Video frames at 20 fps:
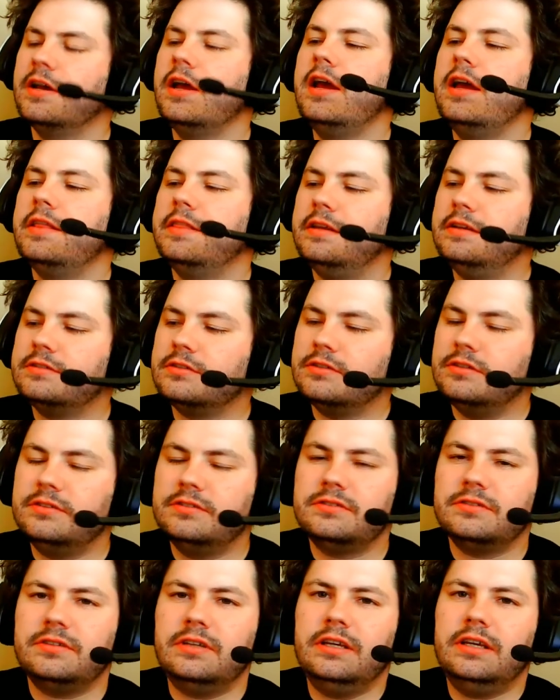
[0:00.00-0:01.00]
these are
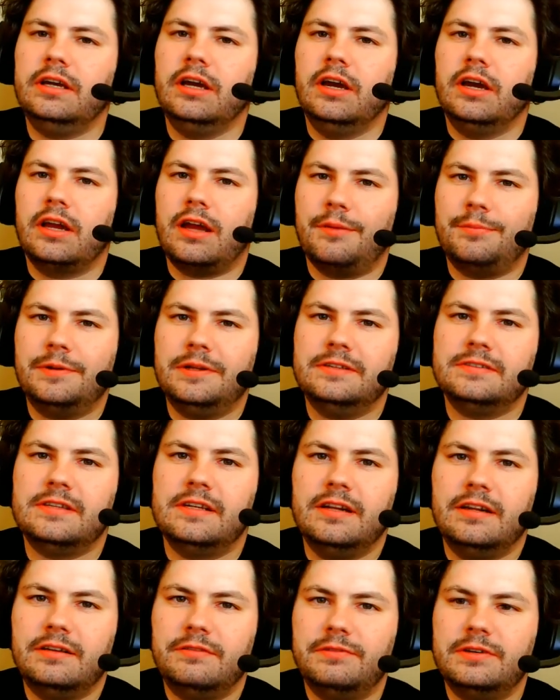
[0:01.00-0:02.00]
usually companies and
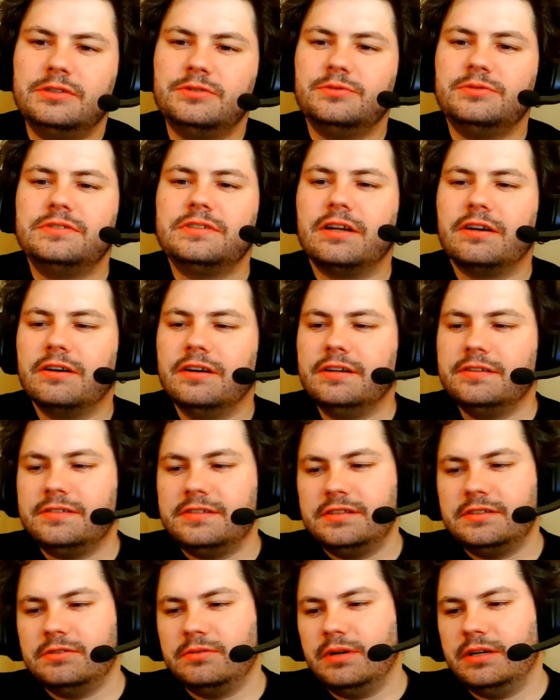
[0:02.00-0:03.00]
individuals that are in a
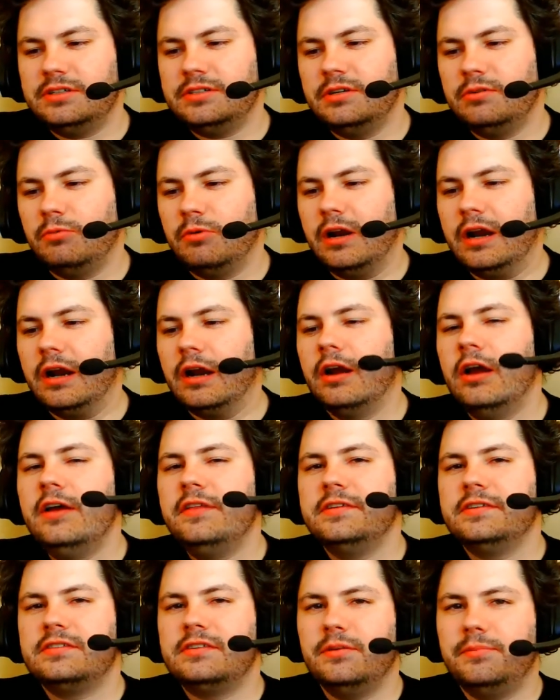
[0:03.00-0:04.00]
situation where the
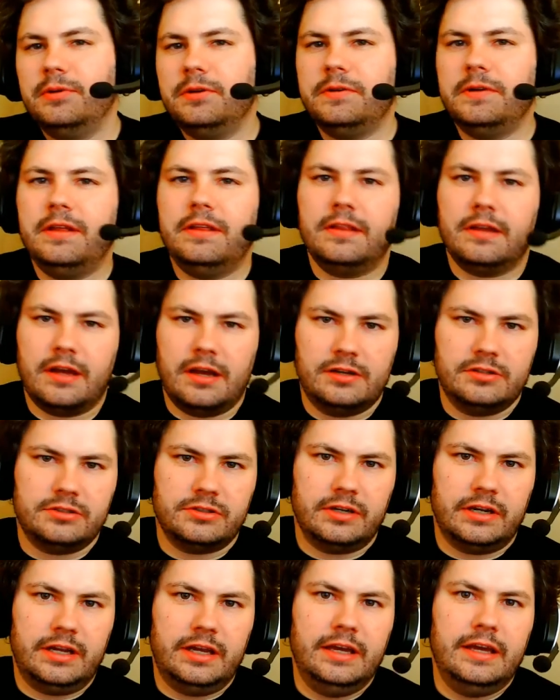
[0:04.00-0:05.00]
stability of the country